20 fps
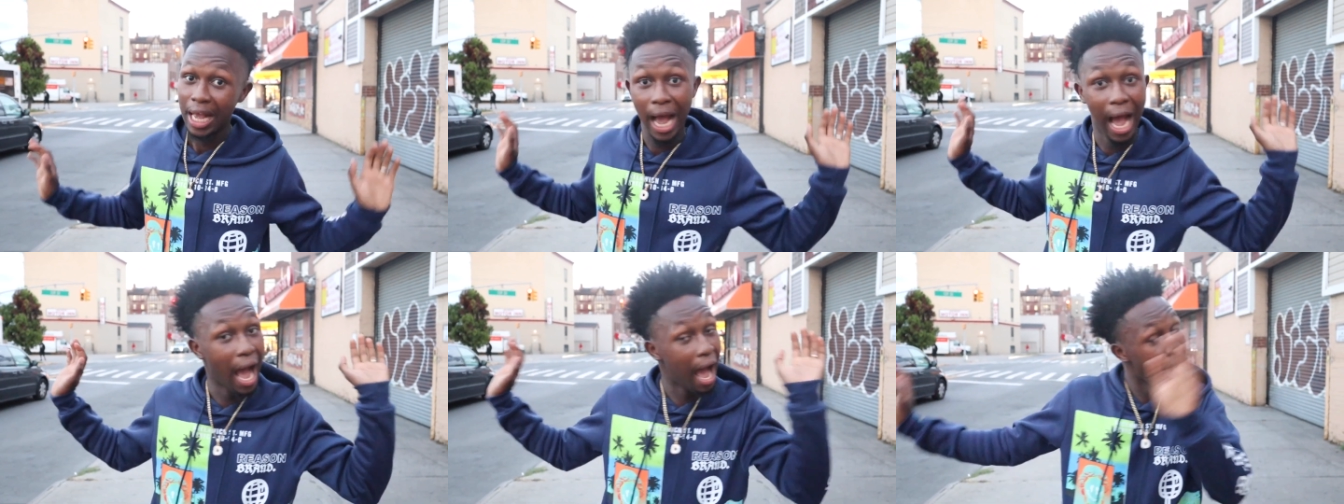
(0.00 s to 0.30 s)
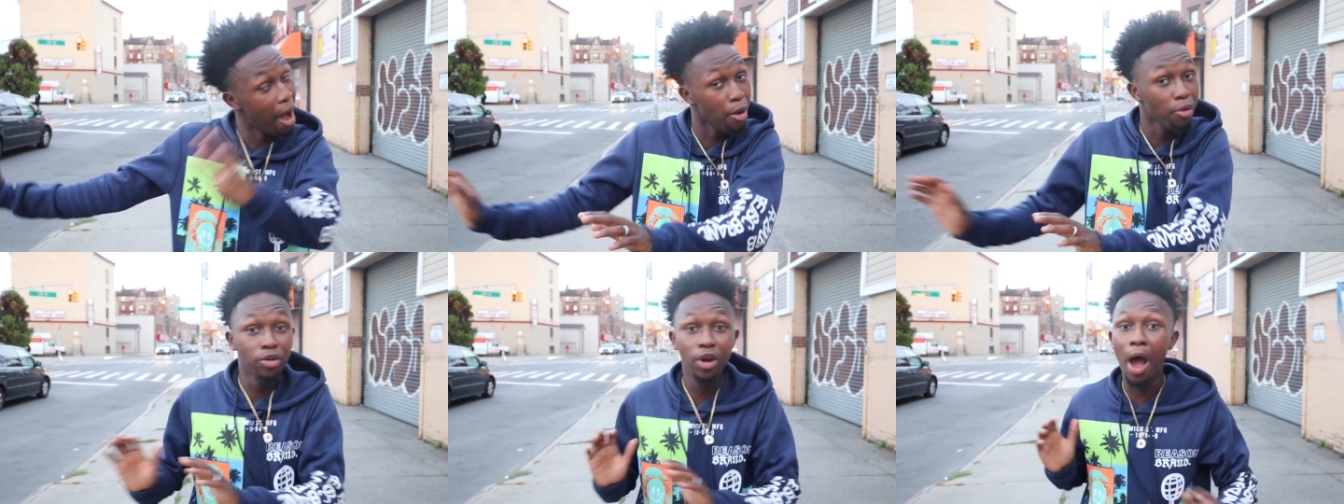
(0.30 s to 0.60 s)

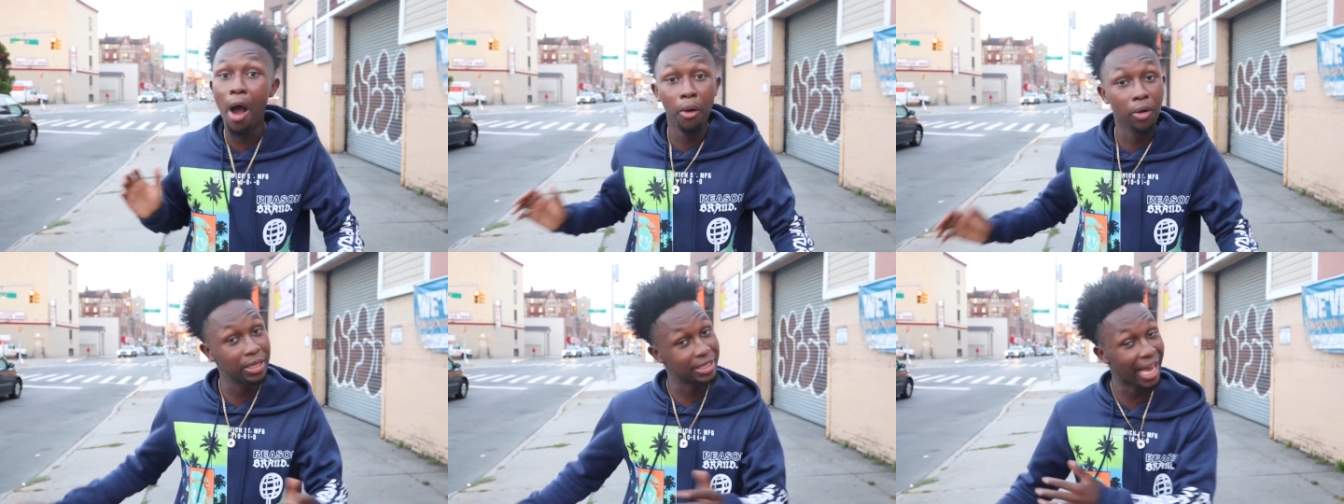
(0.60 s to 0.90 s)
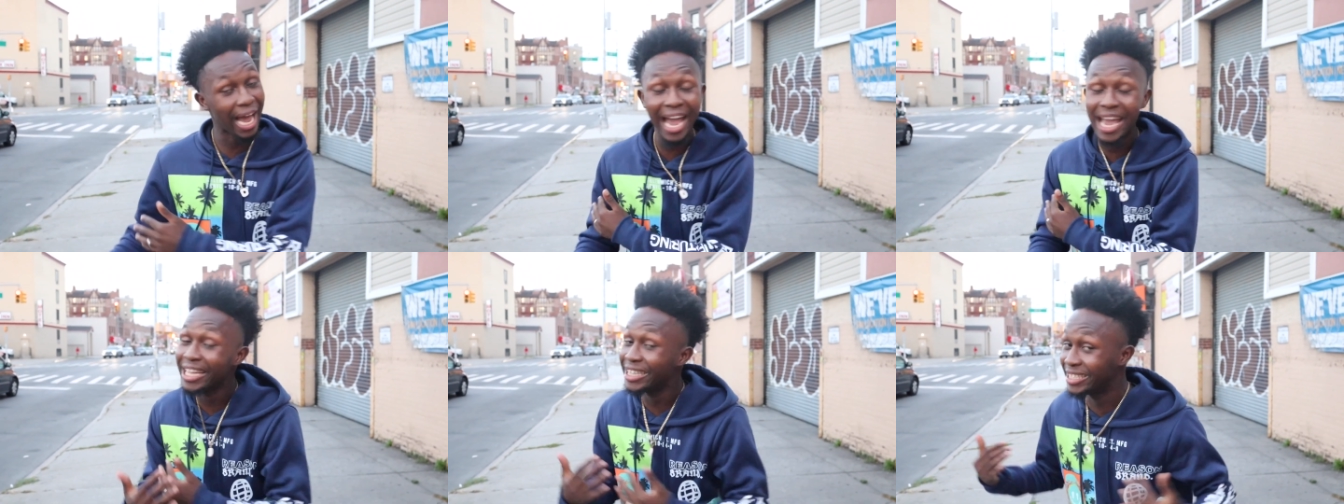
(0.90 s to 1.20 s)
I don't know, cause
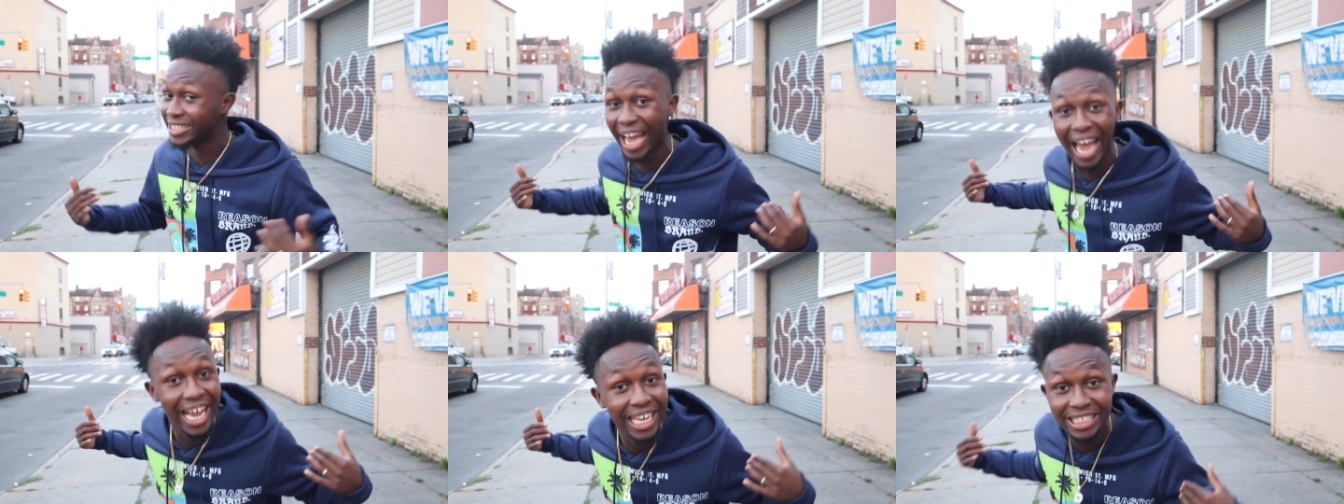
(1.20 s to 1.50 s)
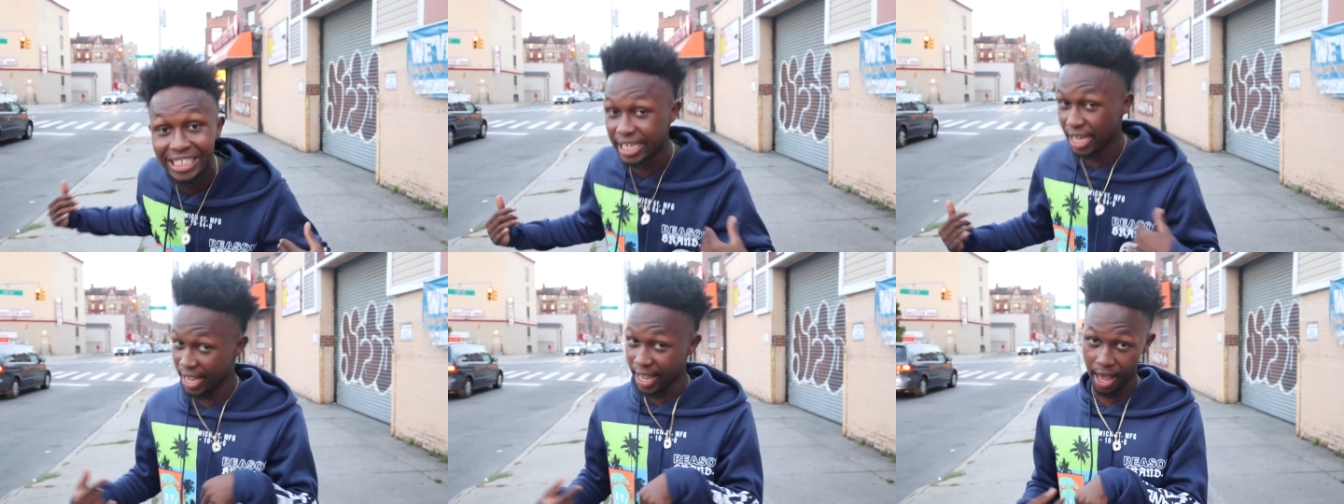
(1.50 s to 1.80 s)
I ain't
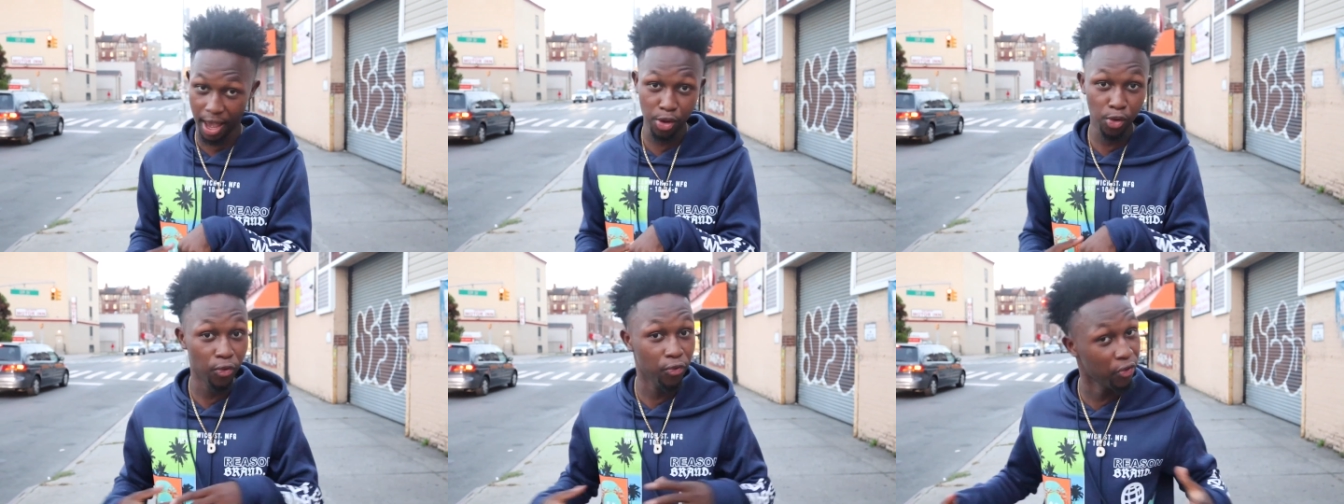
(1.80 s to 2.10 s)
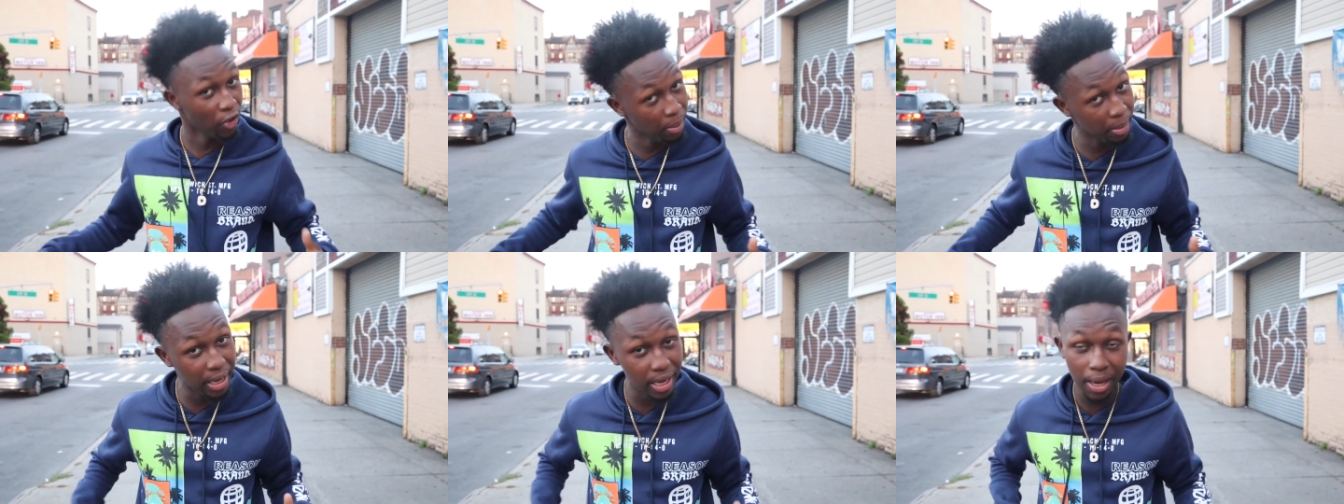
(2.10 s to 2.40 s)
tasted yet. You
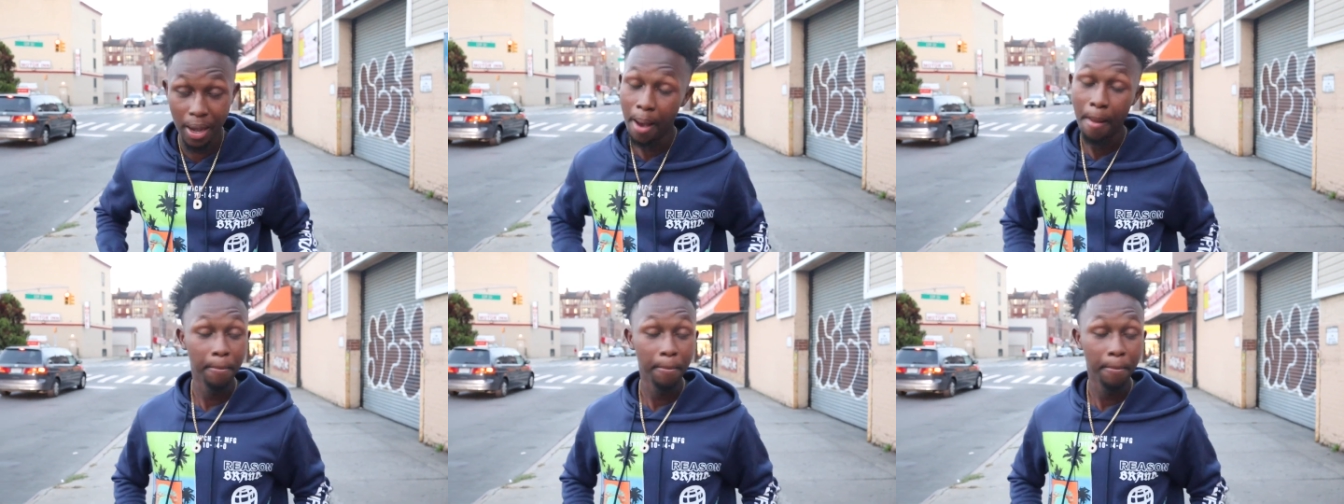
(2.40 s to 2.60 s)
feel me?